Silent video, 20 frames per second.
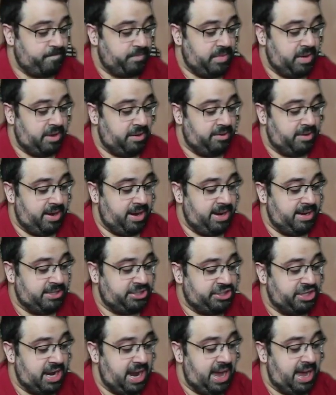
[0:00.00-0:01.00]
All right,
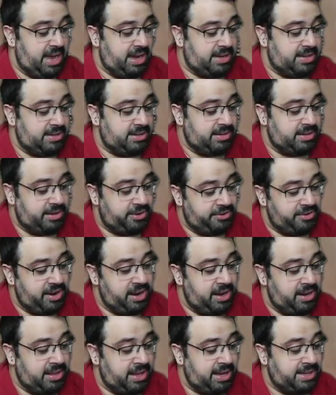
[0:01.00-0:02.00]
Jack. All
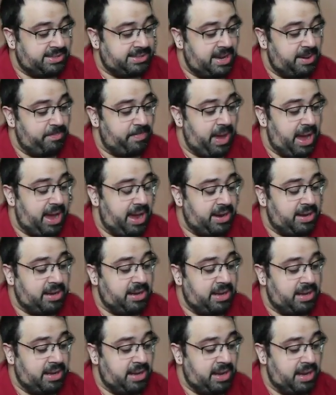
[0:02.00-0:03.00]
right, like it's not bad.
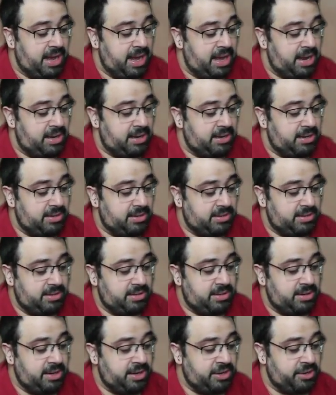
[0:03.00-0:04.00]
You get,
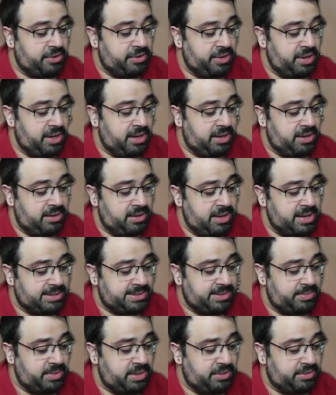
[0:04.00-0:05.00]
you get
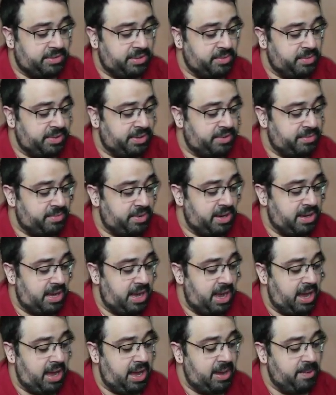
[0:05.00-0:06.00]
someone out there with
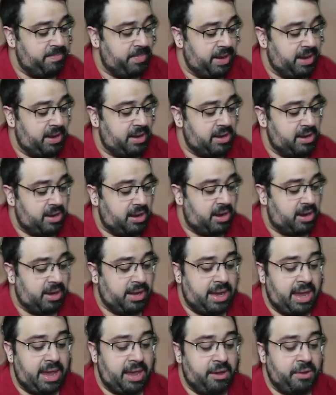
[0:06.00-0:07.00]
3K, but on
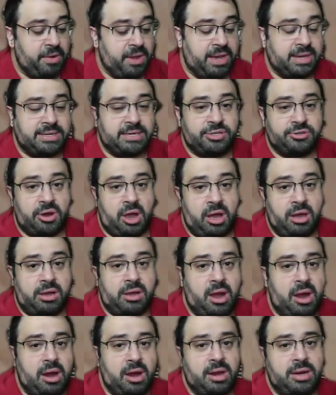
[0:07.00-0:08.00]
KO you get to draw a
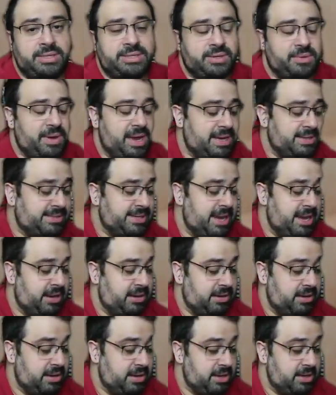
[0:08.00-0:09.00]
card, so it has
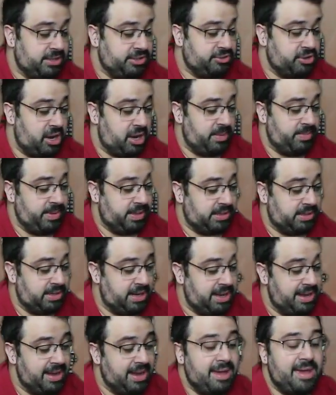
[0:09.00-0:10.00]
that draw
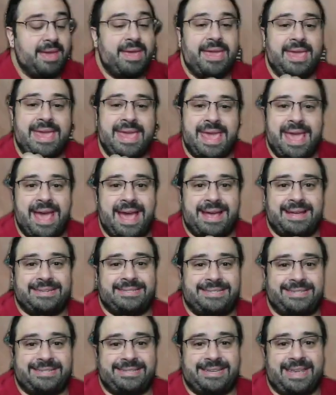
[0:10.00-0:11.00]
ability.
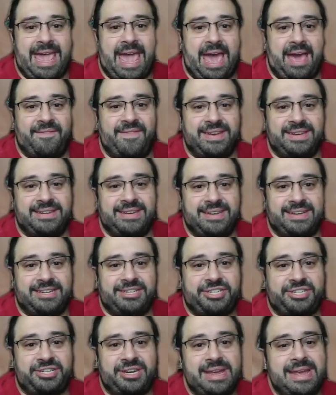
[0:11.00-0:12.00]
Yes,
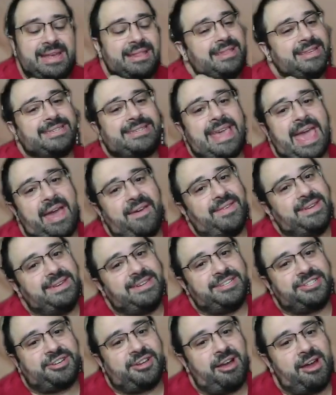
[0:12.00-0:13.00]
Cavendish. This
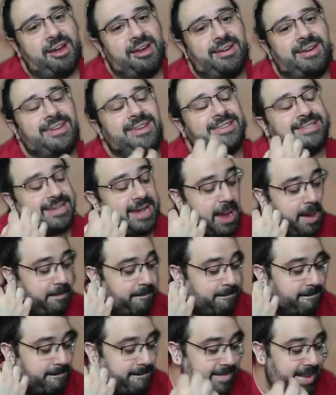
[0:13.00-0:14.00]
Cavendish card is
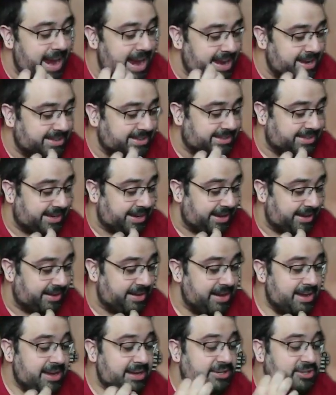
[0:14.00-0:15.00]
amazing.
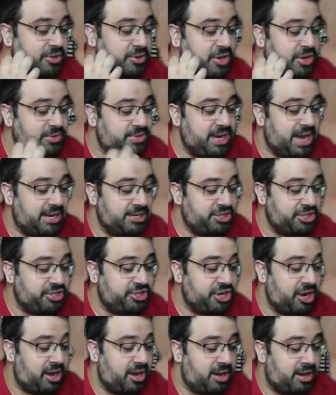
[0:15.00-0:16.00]
So you attach a
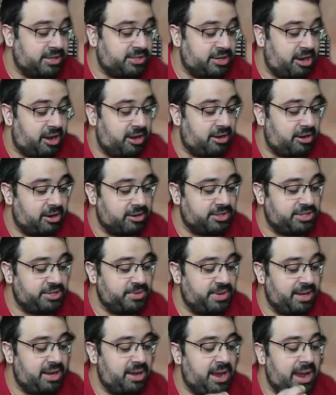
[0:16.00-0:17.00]
Dawn card to
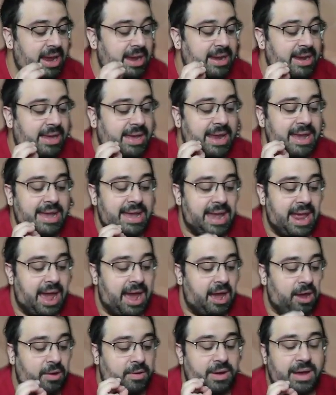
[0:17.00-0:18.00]
it, and it can
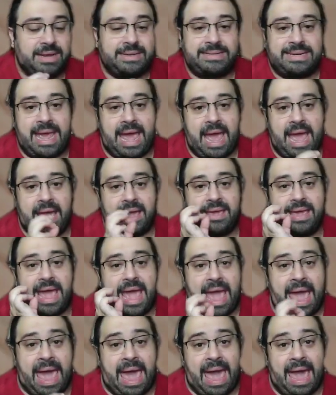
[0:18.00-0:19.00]
now attack
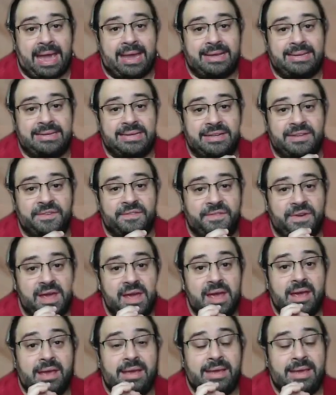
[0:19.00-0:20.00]
active
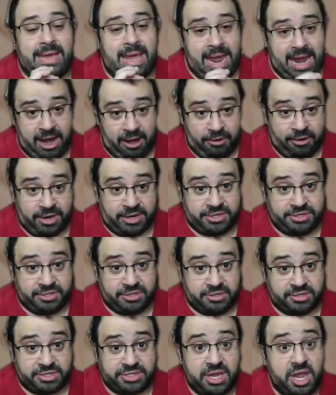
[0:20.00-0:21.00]

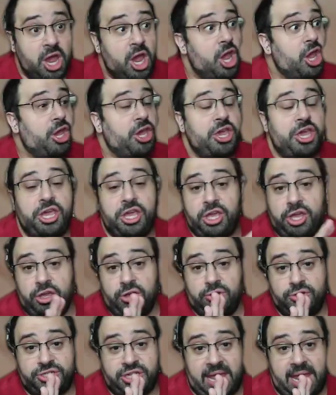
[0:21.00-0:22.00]
characters.
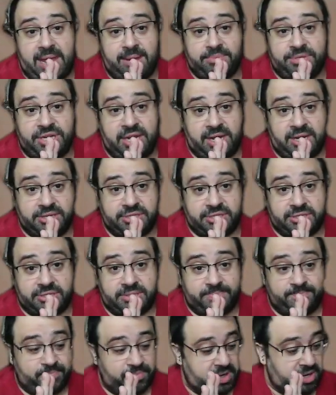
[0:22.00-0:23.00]
Huge game changer.
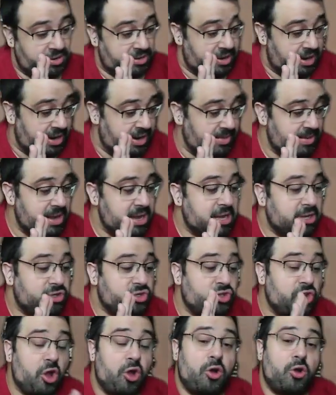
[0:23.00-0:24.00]
All right.
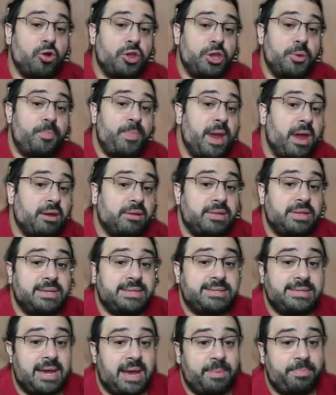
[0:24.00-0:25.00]
So you pair
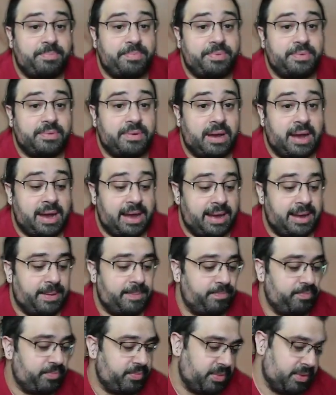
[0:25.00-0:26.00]
this up.
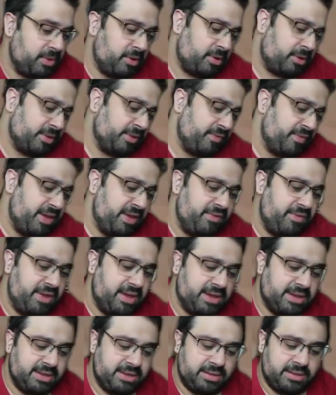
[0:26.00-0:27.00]
The
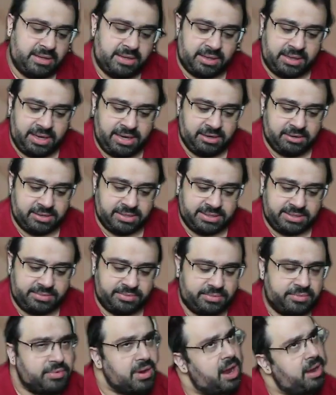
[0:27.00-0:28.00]
Vivi, the leader is
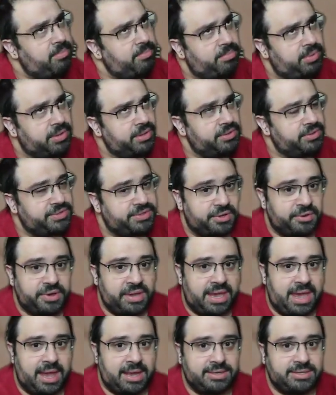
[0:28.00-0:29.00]
red and blue, so you
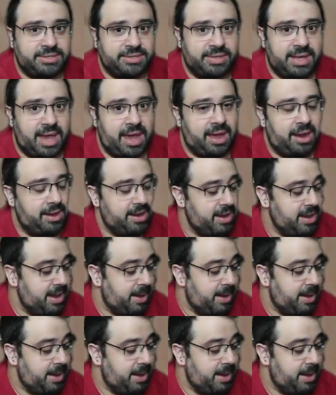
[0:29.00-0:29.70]
can't do that.